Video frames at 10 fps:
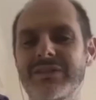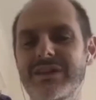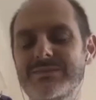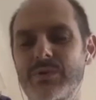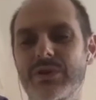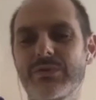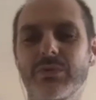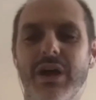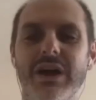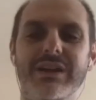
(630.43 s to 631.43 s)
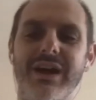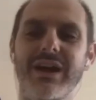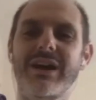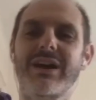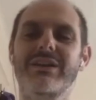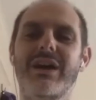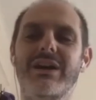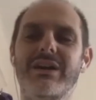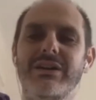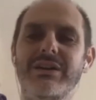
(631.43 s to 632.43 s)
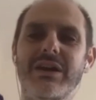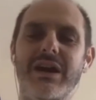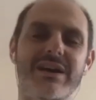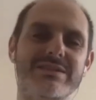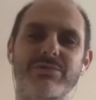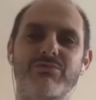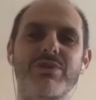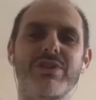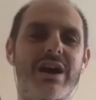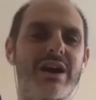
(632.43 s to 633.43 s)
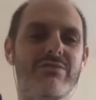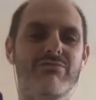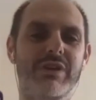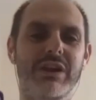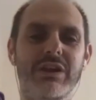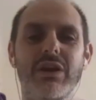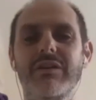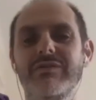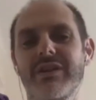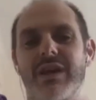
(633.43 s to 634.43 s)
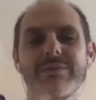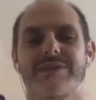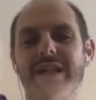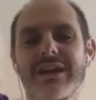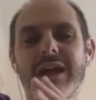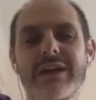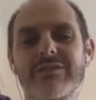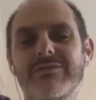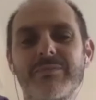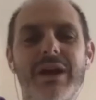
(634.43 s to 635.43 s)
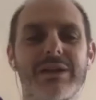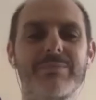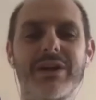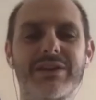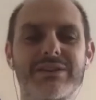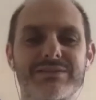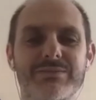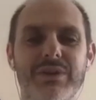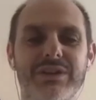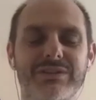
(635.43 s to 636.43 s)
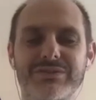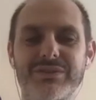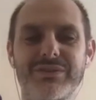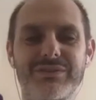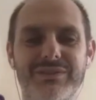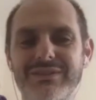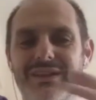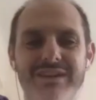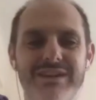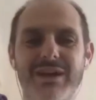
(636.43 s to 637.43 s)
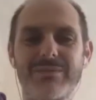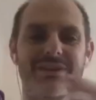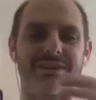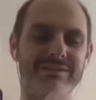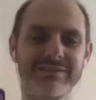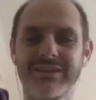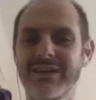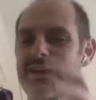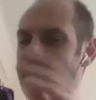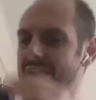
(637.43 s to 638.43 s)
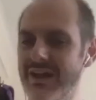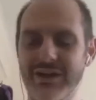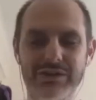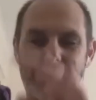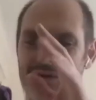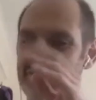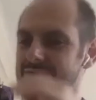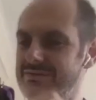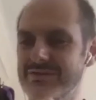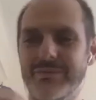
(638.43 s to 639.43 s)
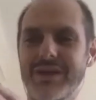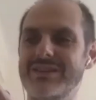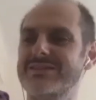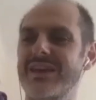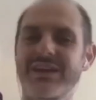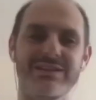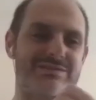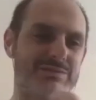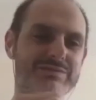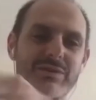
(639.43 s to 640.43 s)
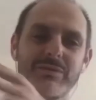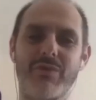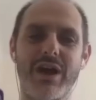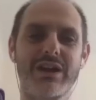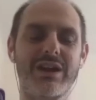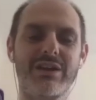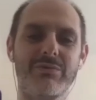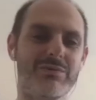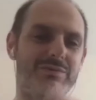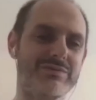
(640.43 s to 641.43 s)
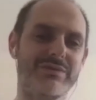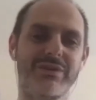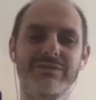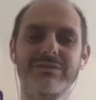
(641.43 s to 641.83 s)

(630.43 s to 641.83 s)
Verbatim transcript: that's pretty cool. And uh, and I, as a reader, I really love having that kind of back matter as well, you know, mm. having, uh, you know, some essays or some writing, or, you know,